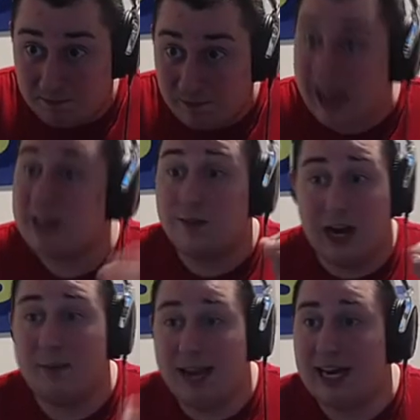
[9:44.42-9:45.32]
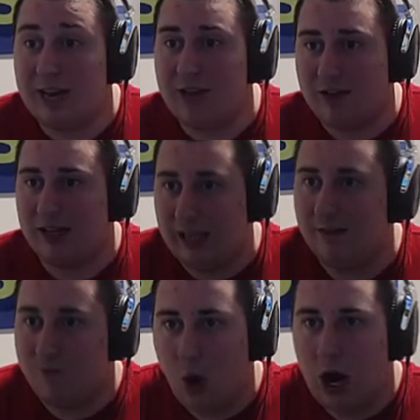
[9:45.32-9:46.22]
at the very beginning of every Elite
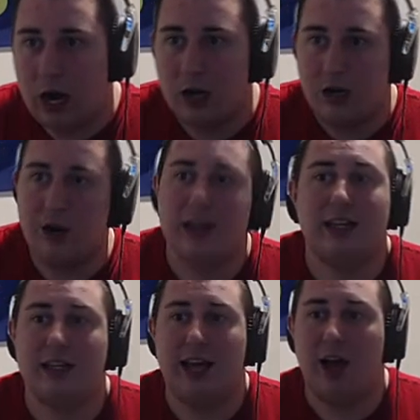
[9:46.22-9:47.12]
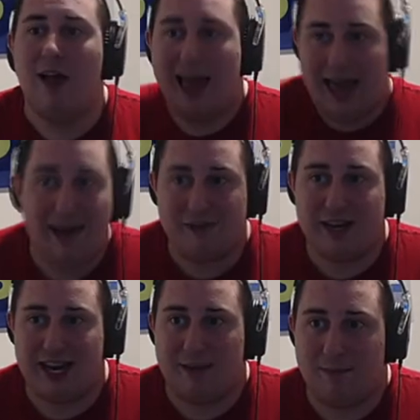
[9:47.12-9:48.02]
Four, you guys get to kill half the
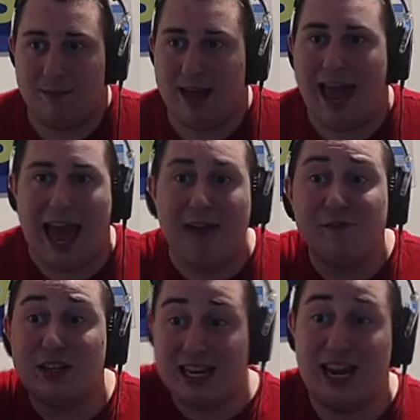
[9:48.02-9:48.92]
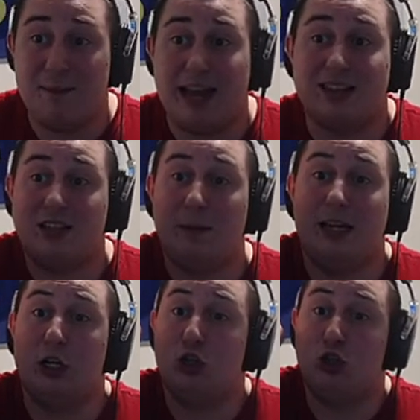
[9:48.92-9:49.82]
team. Half the team gets to be
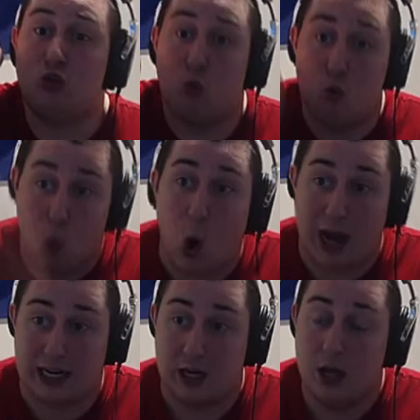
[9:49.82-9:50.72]
destroyed.